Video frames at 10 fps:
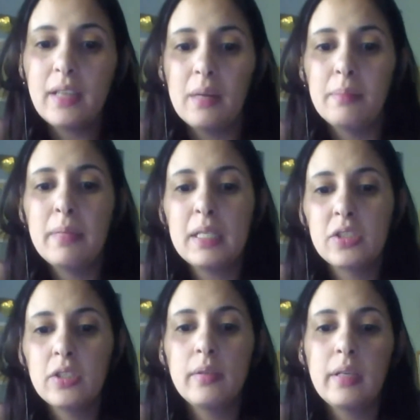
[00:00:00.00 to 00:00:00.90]
and
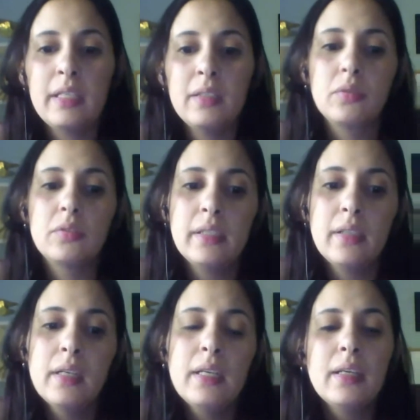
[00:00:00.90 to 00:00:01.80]
mature industry
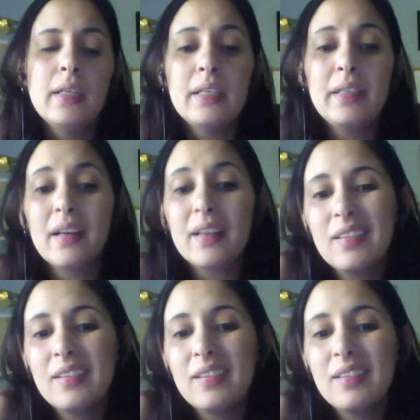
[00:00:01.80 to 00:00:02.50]
in a,